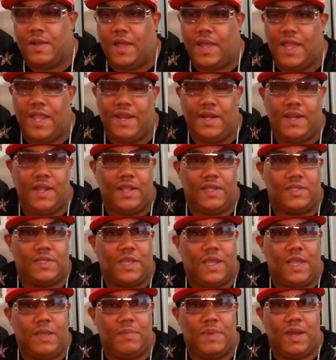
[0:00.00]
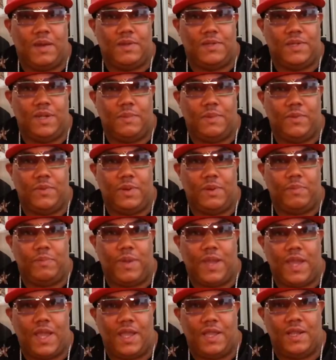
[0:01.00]
8 niggas came out, jumped me with a
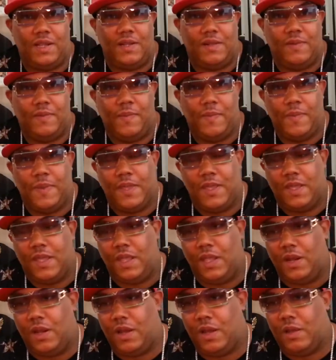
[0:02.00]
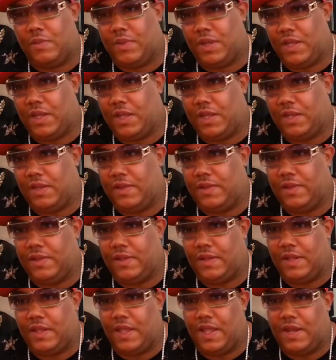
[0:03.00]
bat, you know what I mean?
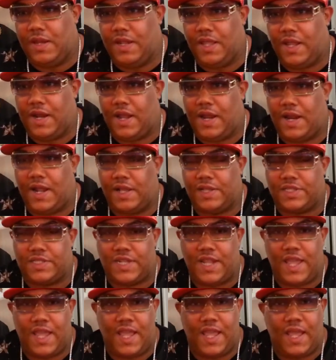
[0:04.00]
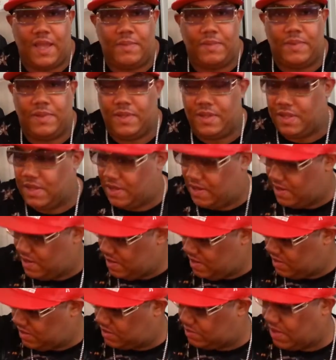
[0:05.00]
And then I got stabbed.
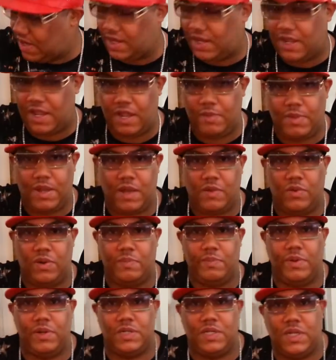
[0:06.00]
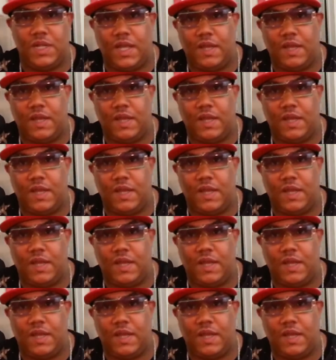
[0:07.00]
Somebody came out with a butcher